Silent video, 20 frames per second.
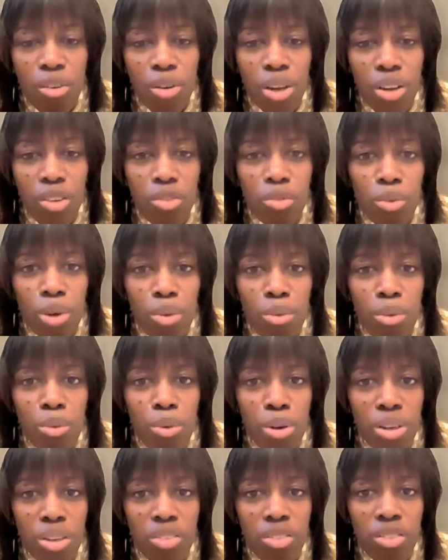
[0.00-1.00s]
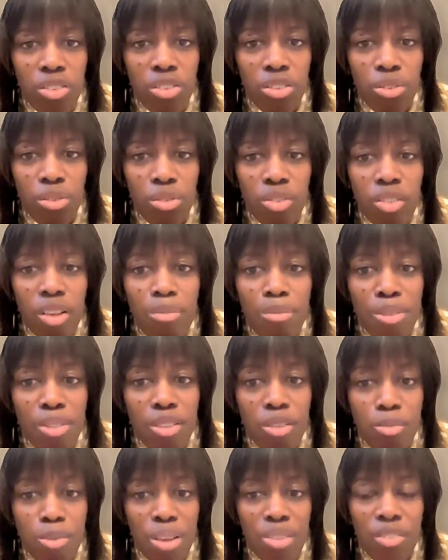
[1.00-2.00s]
So here's where we wanted to use
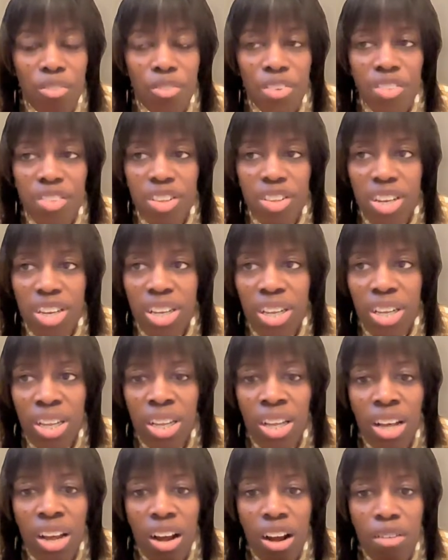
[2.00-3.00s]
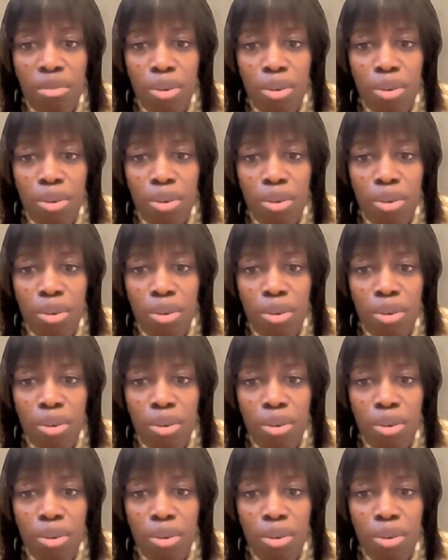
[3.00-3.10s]
some of the specificity